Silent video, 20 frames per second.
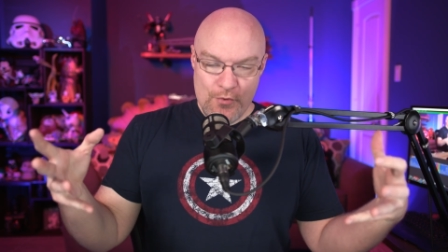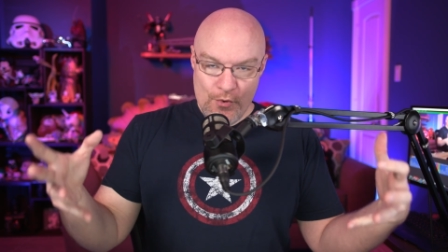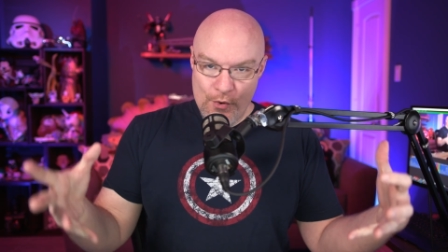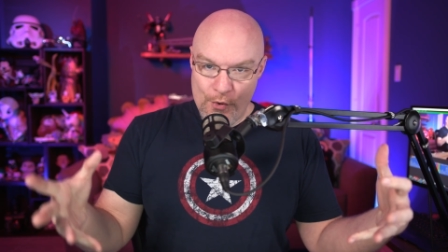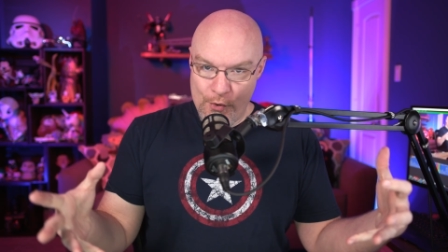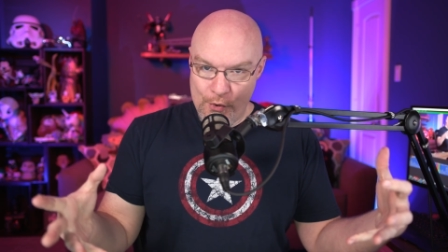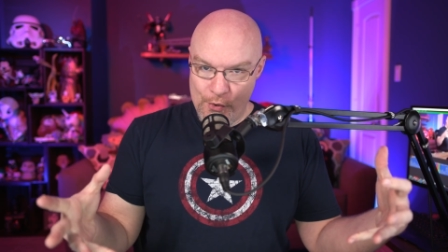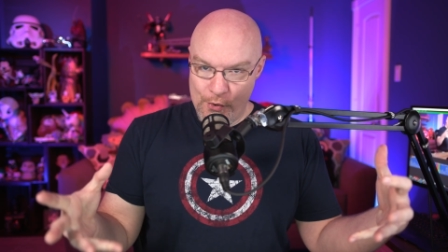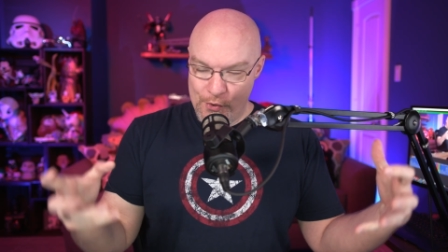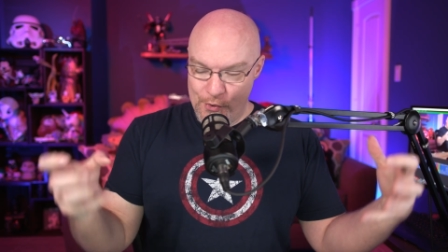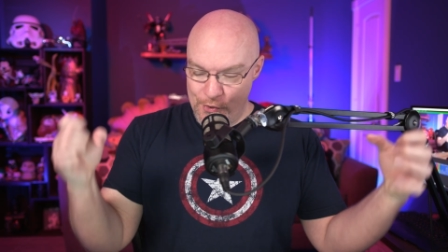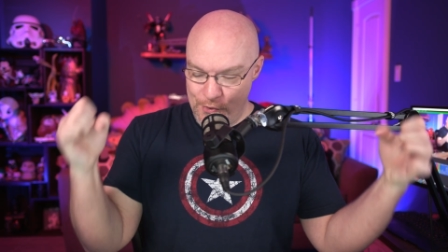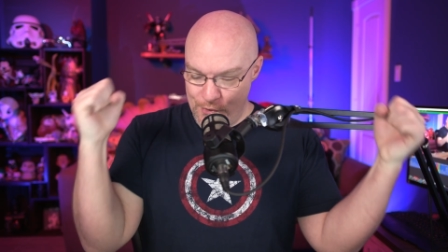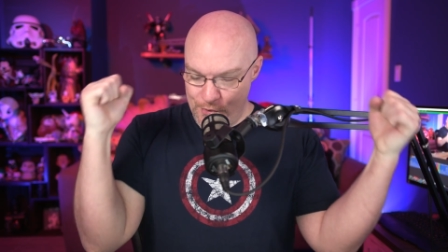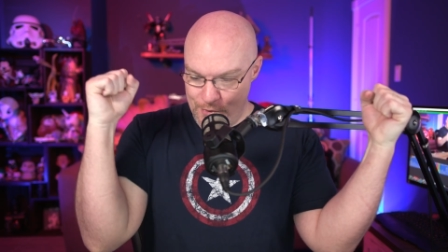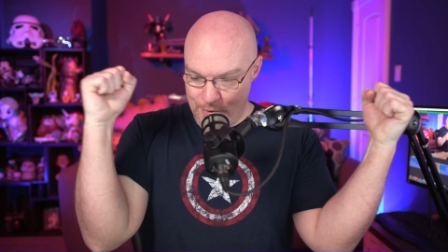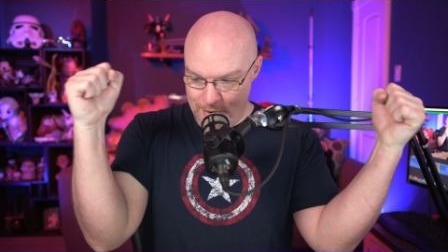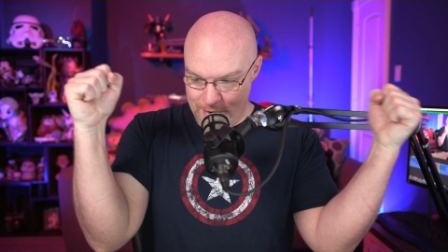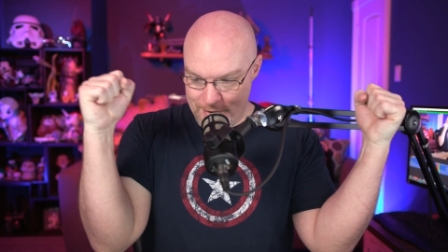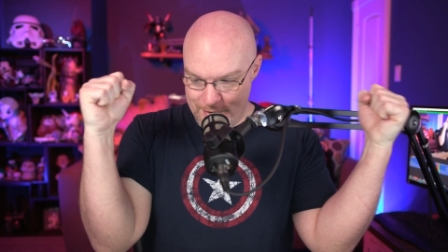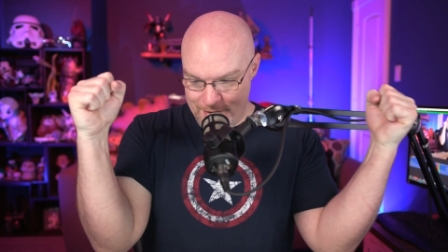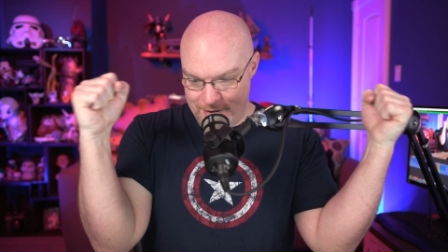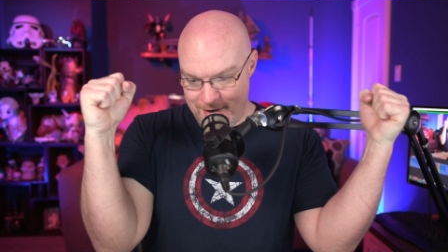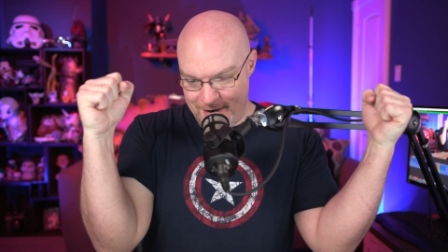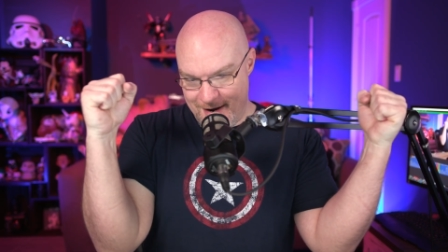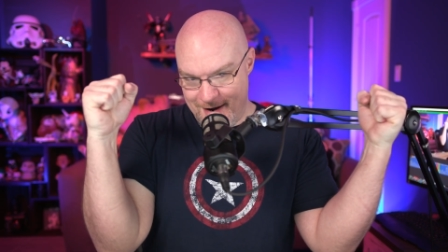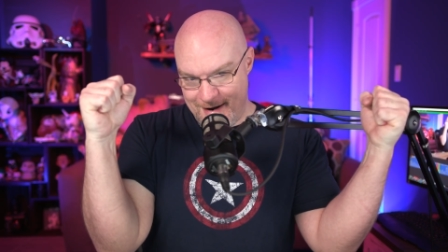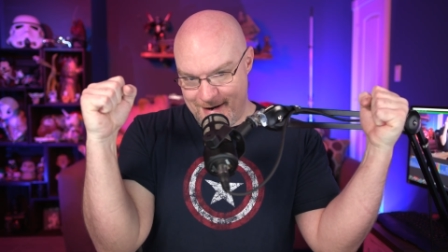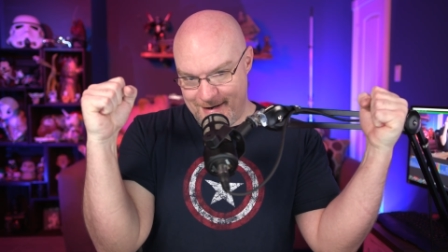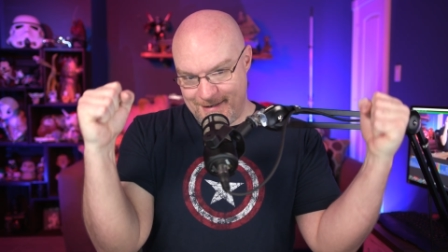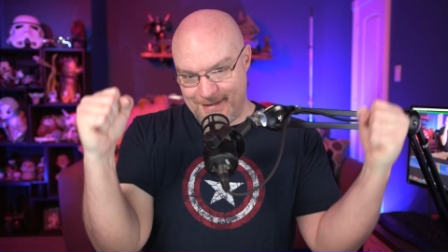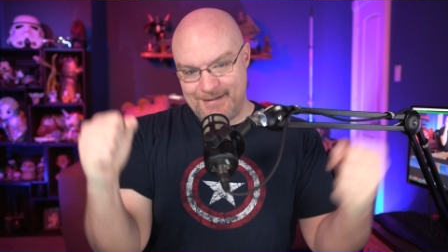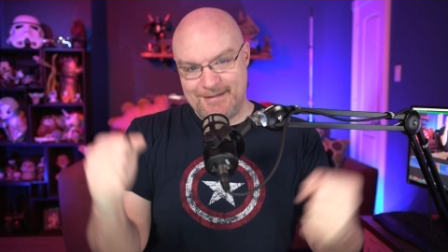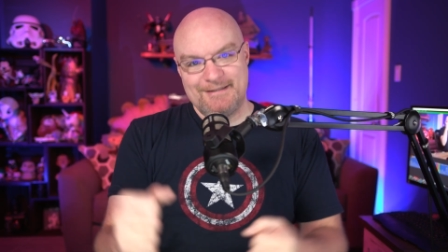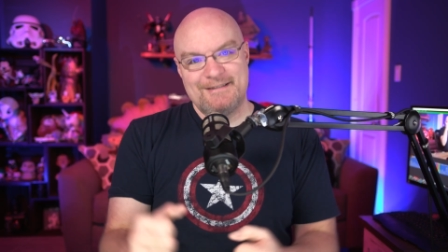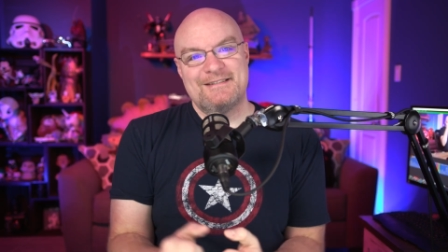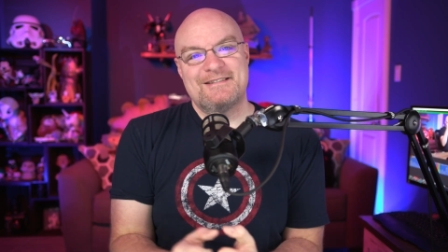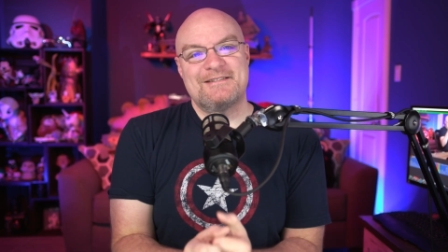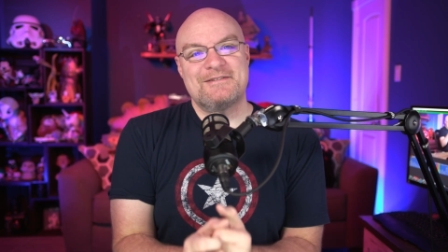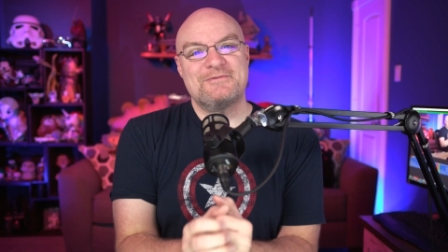Ooh,
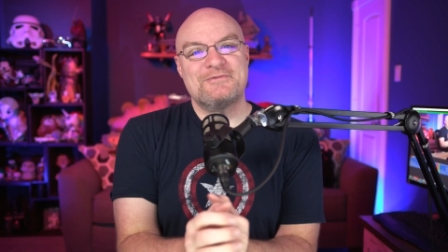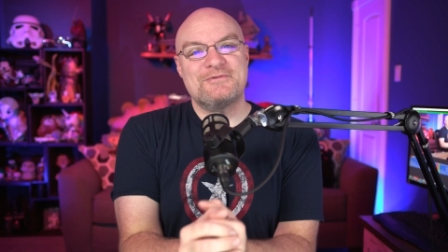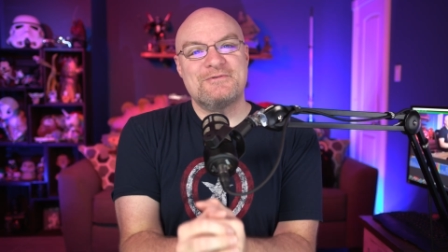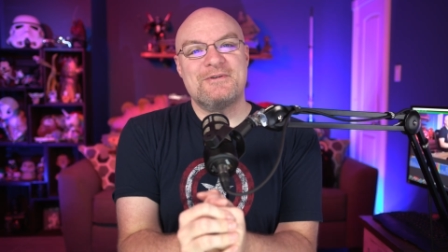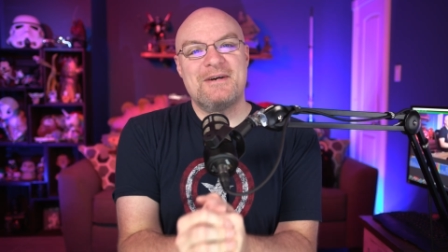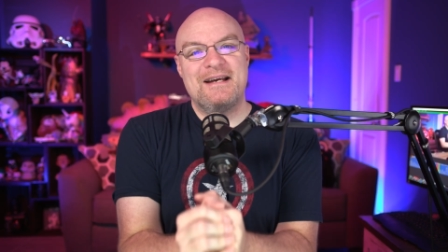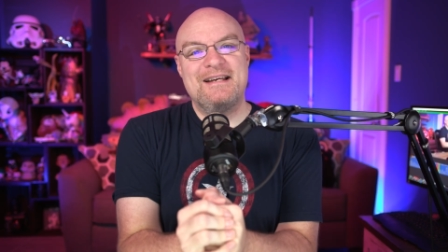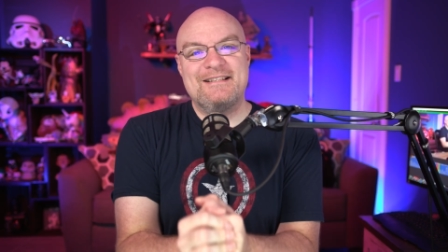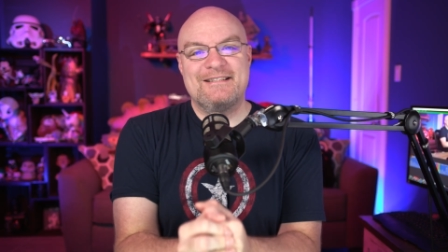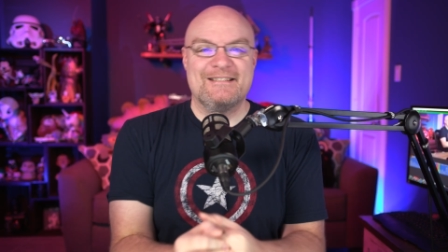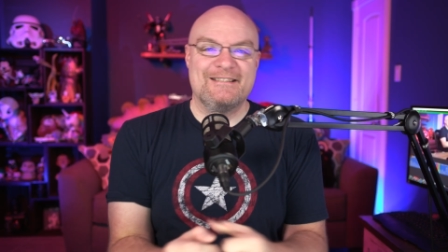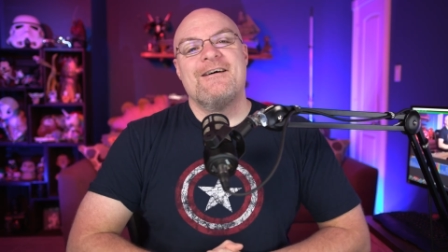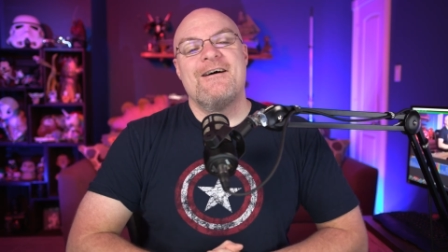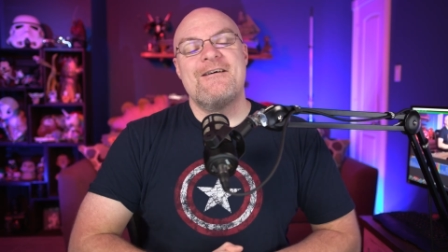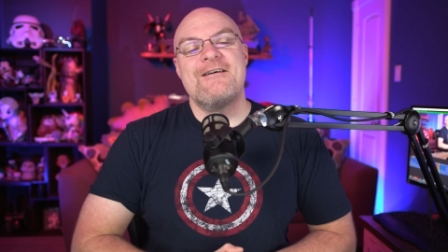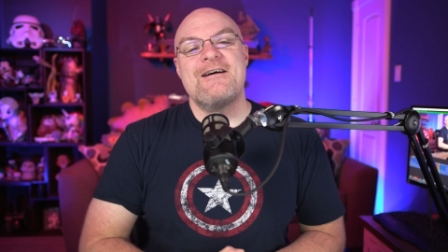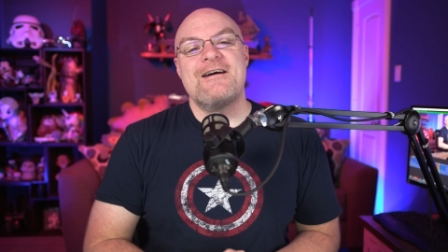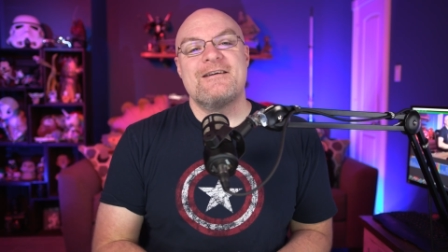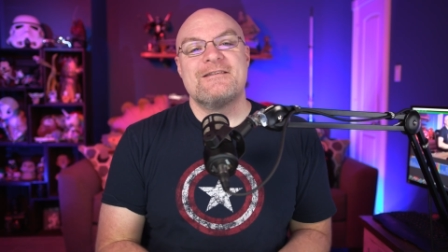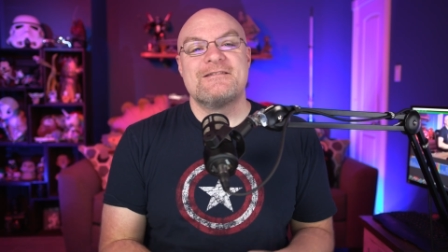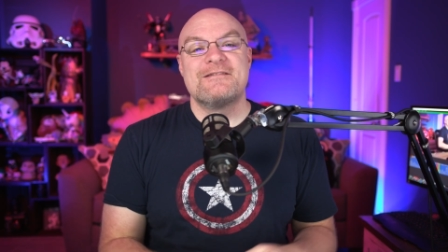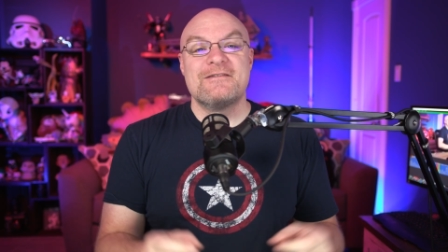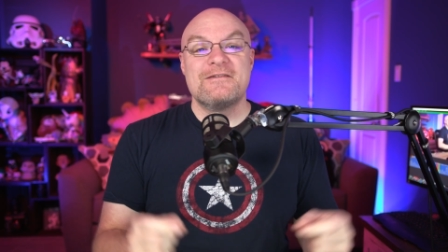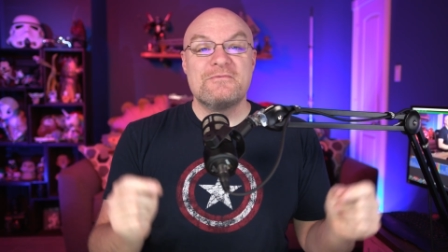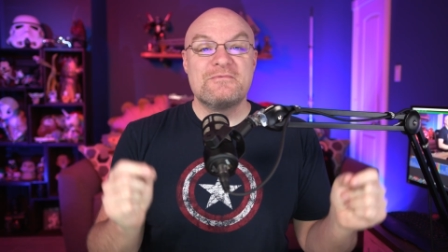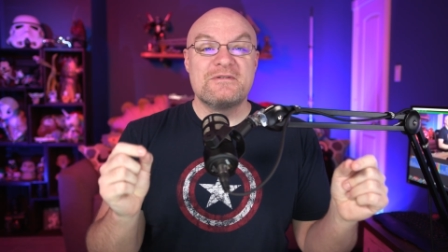ah, it's so great. All right, so there